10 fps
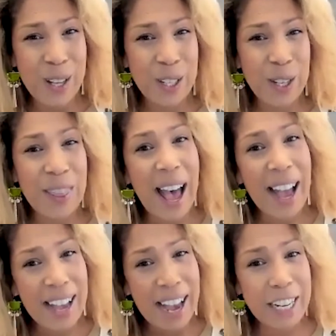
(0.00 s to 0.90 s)
to
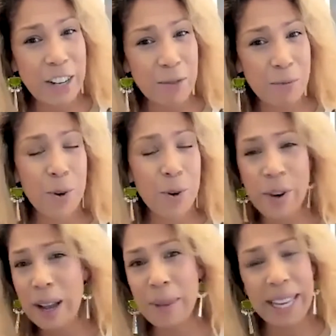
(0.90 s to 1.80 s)
that kind of
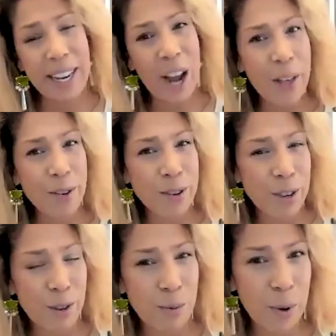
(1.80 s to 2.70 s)
programming. And other
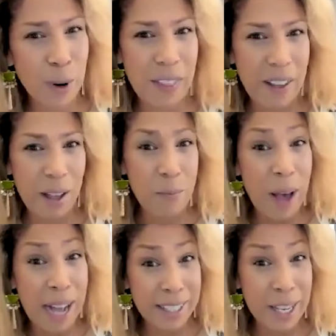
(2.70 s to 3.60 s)
youth were in the
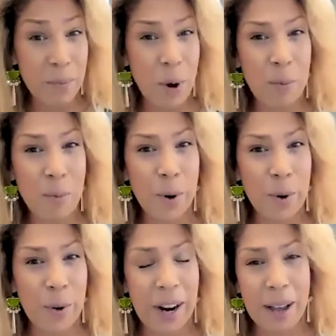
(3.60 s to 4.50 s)
basketball
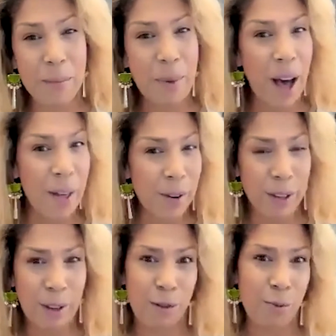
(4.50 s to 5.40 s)
program, other
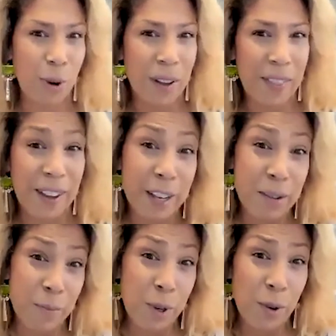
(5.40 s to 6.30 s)
youth were in the
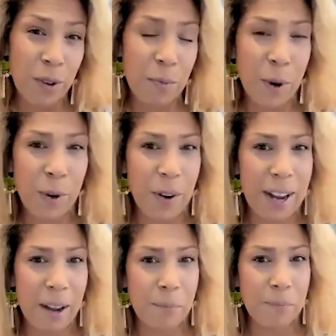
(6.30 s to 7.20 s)
computer
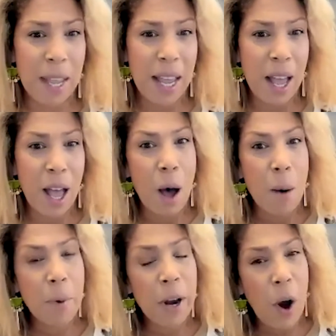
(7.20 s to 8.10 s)
program.
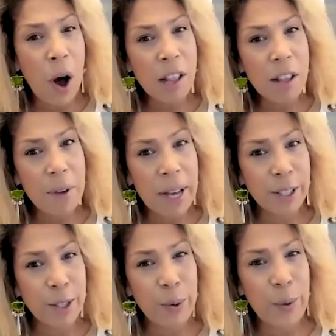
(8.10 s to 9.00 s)
But all of
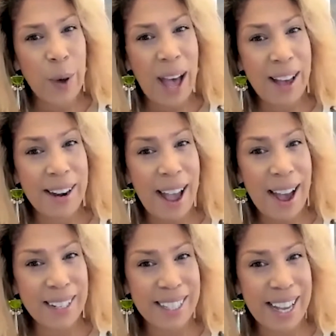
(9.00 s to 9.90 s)
us who had
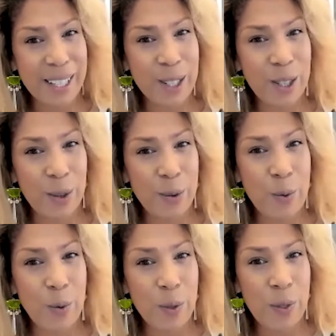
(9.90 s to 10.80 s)
access
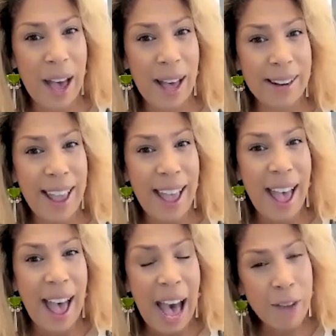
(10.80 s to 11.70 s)
to that
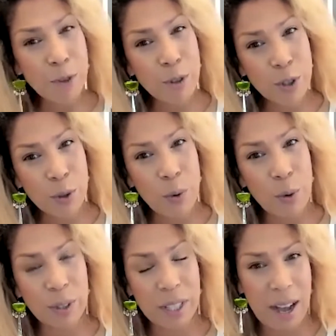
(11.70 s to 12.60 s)
after
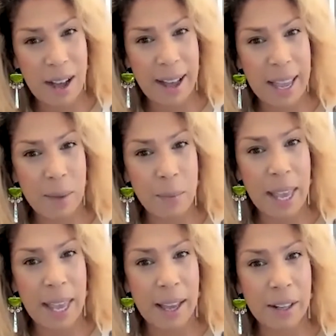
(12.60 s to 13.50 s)
school time
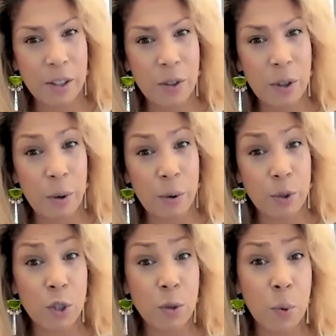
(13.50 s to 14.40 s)
and
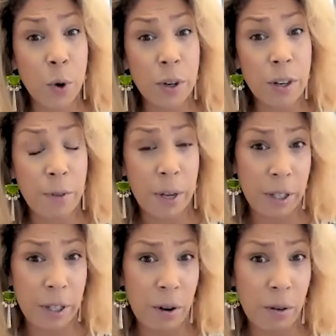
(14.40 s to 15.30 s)
those supportive
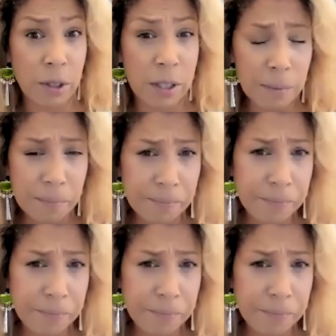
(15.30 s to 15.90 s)
adults